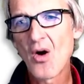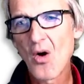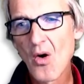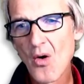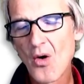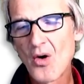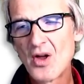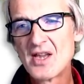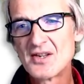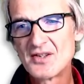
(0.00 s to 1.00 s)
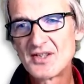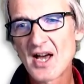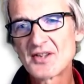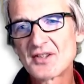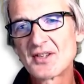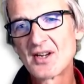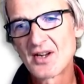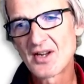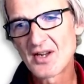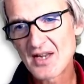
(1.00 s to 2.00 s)
Or does
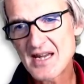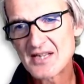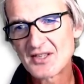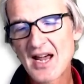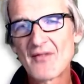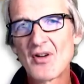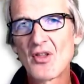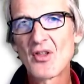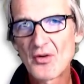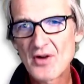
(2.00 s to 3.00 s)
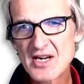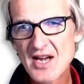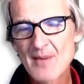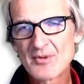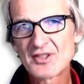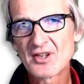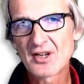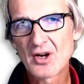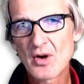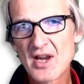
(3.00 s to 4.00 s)
East have 3 diamonds to the
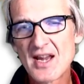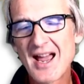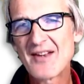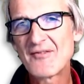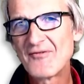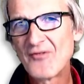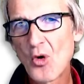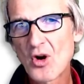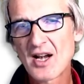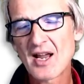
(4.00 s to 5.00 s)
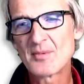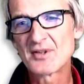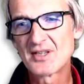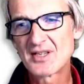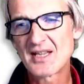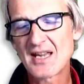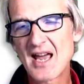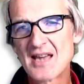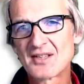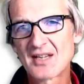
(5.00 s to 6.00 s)
Queen and 4 clubs to the
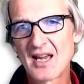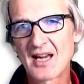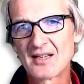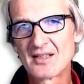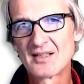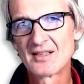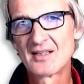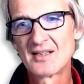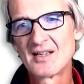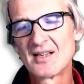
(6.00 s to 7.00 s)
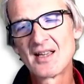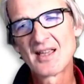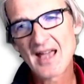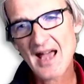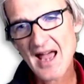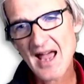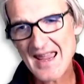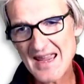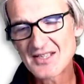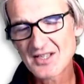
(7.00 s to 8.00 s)
Ace King?
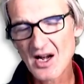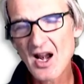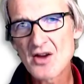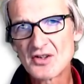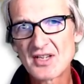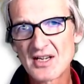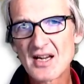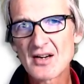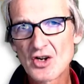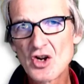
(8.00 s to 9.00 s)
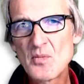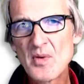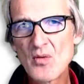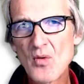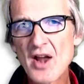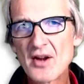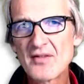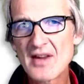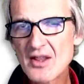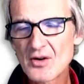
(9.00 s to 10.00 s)
It's close. It could be one of
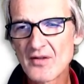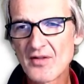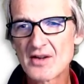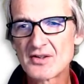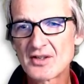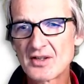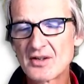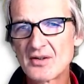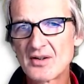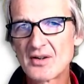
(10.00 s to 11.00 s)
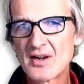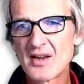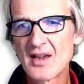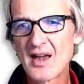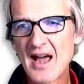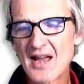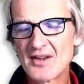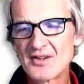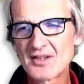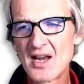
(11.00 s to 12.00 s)
either of those 2
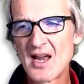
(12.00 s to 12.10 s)
hands.